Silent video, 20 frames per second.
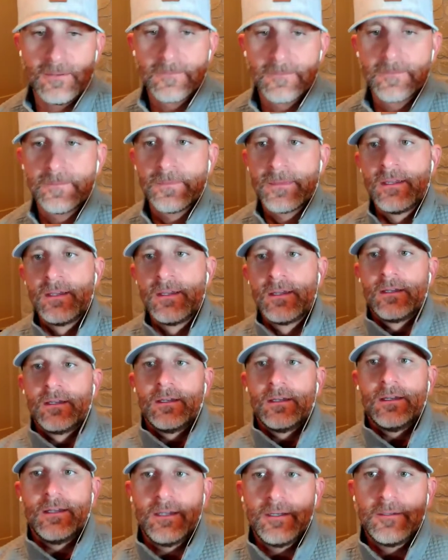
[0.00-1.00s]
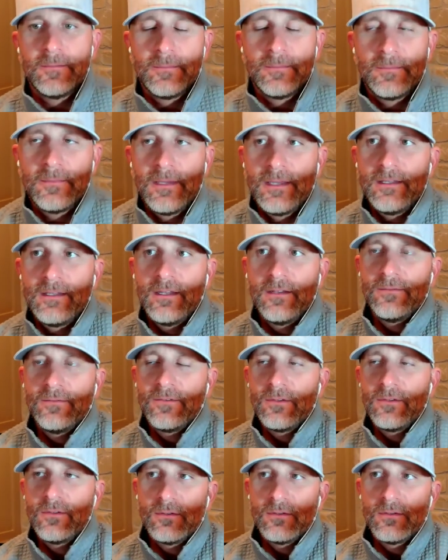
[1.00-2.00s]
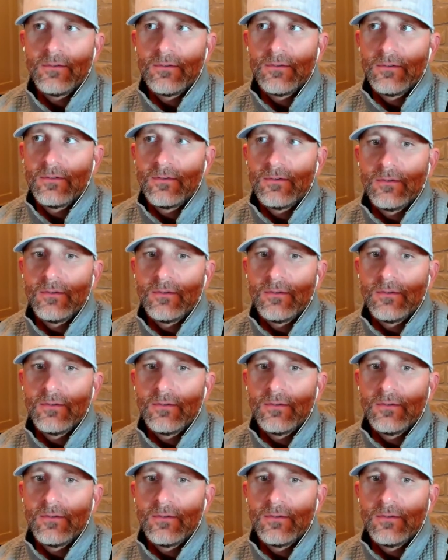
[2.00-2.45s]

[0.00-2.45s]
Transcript: Yeah, sort of like a challenger brand.